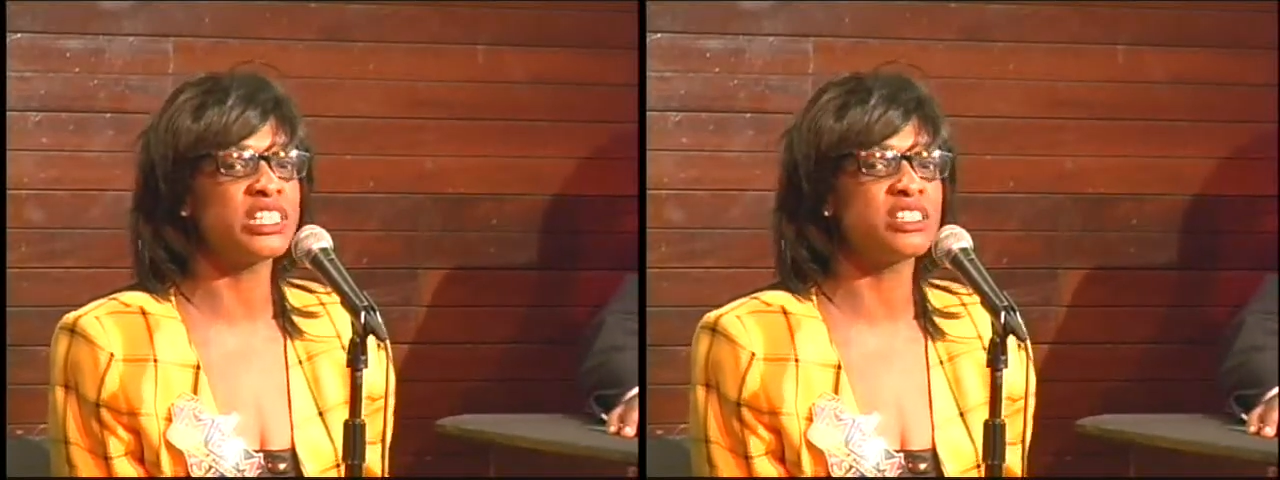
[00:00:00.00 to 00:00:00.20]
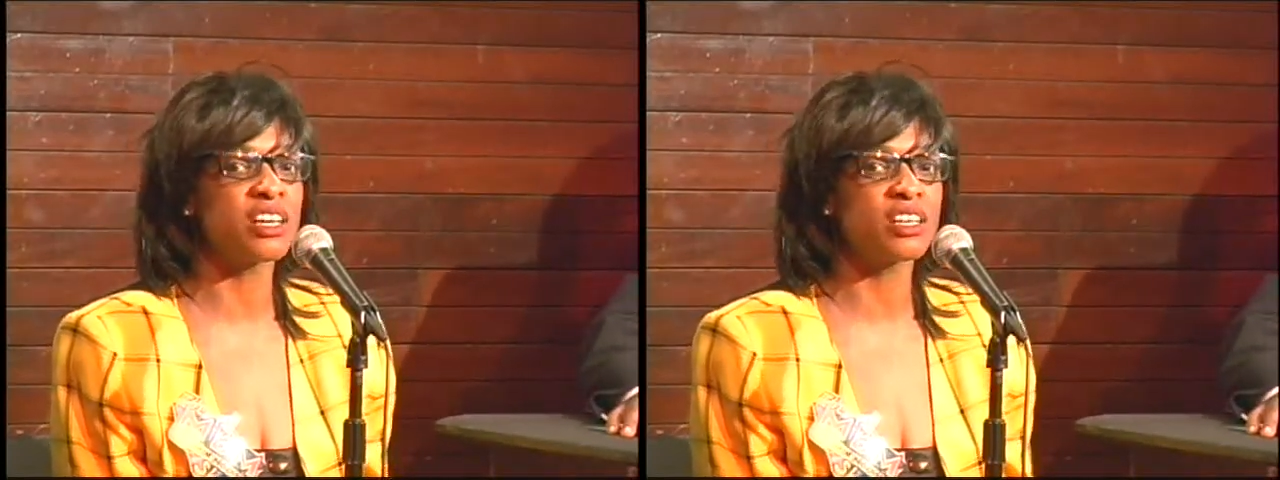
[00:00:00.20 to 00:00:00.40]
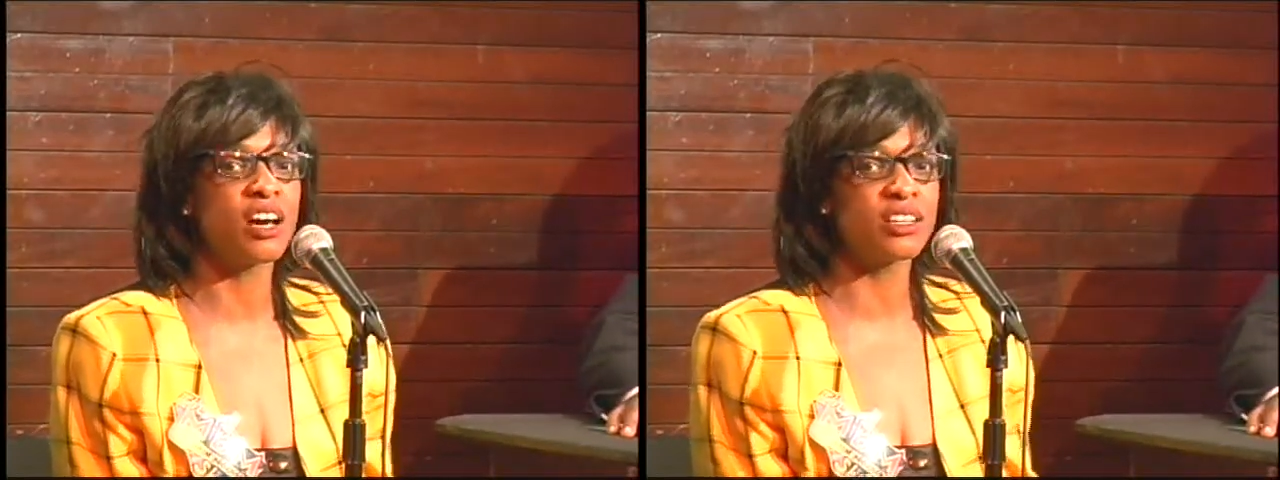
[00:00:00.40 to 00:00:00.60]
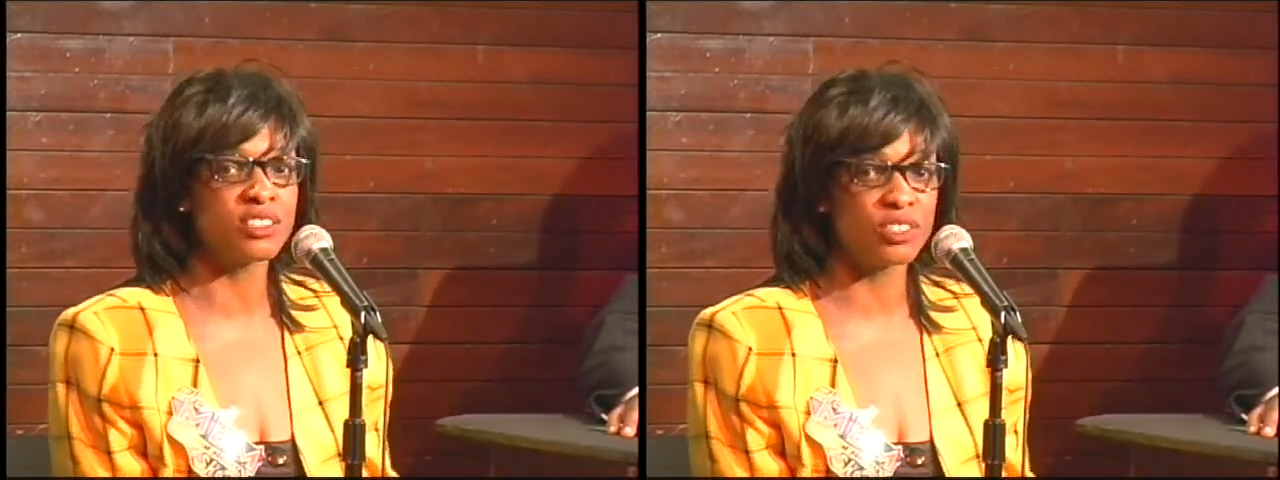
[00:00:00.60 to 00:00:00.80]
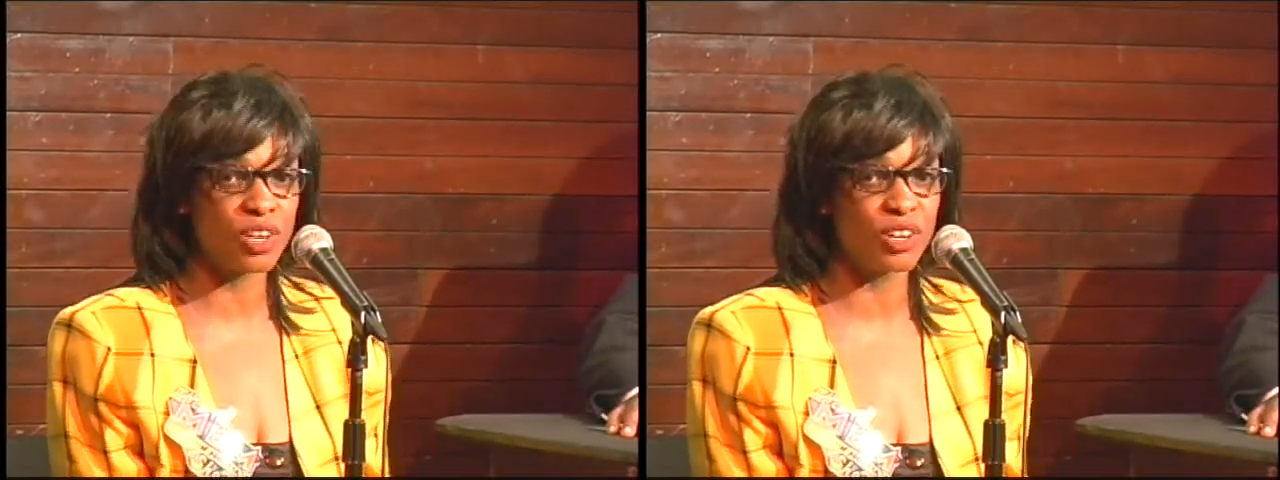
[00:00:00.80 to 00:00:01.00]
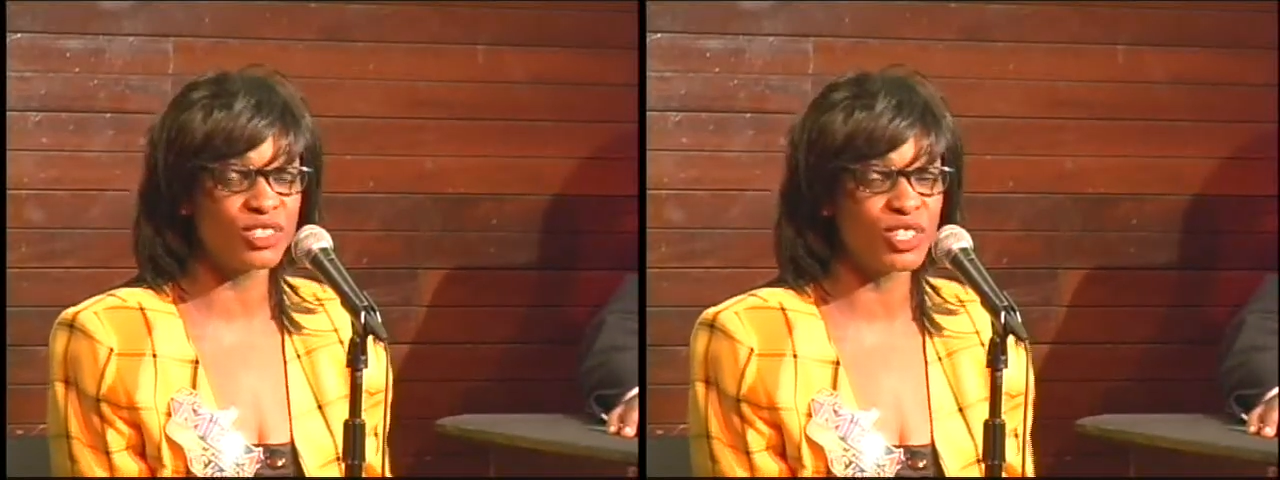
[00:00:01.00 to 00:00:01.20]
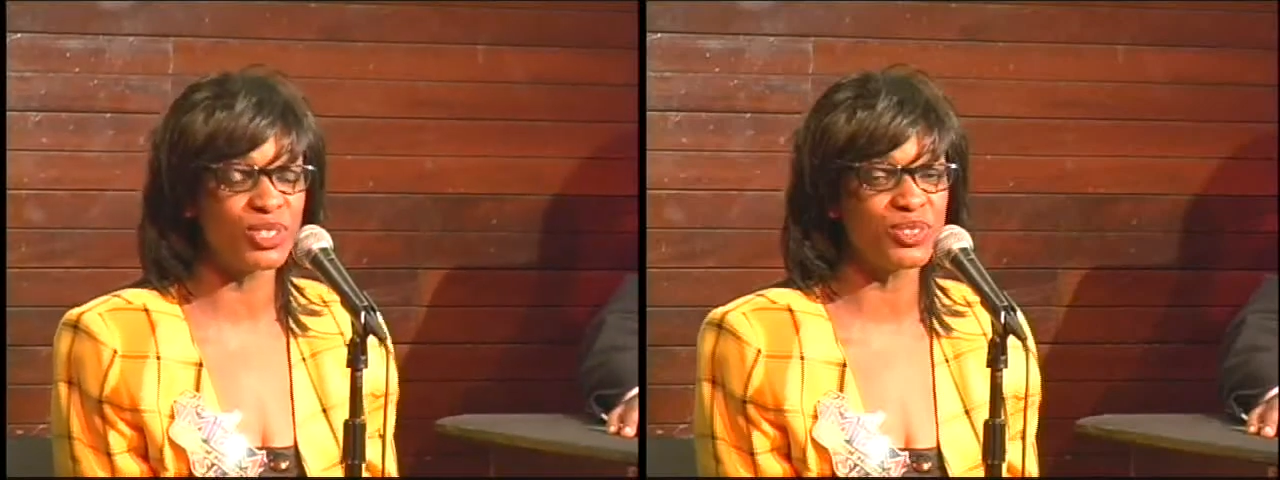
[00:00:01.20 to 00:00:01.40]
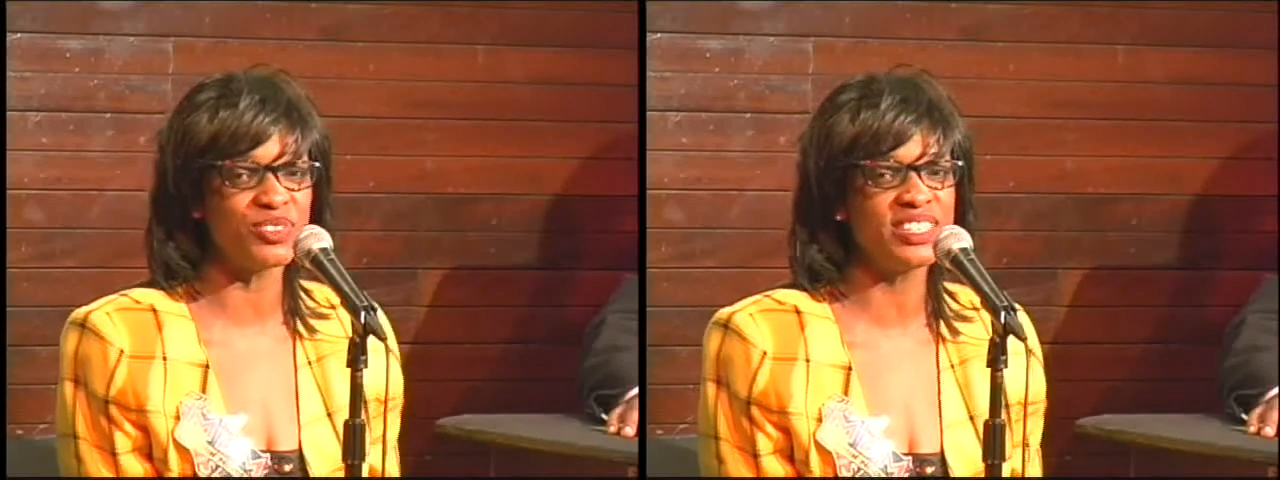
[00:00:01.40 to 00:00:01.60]
Duck
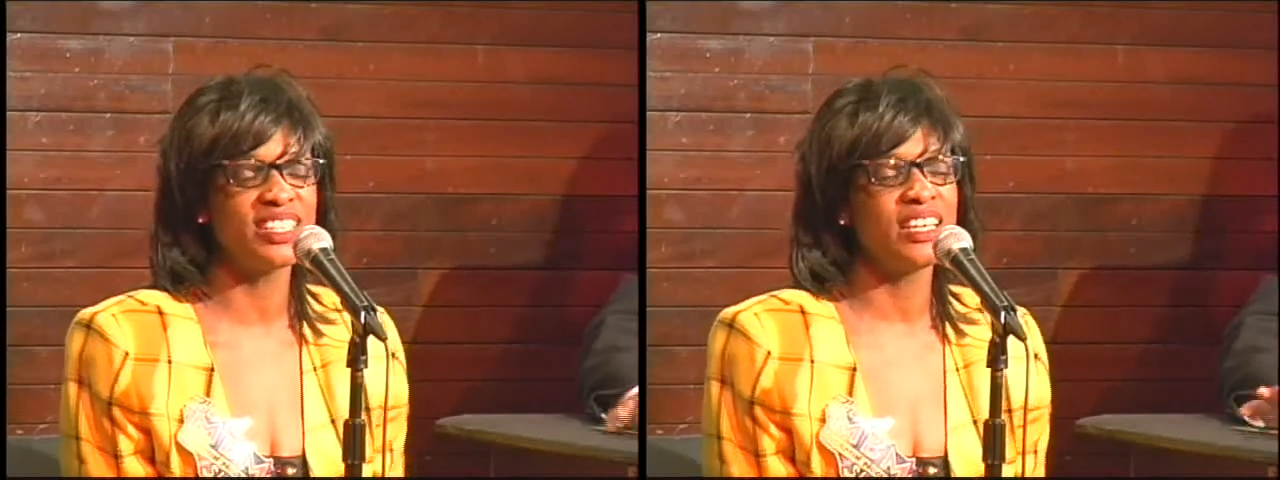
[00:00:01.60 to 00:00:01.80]
cartoon.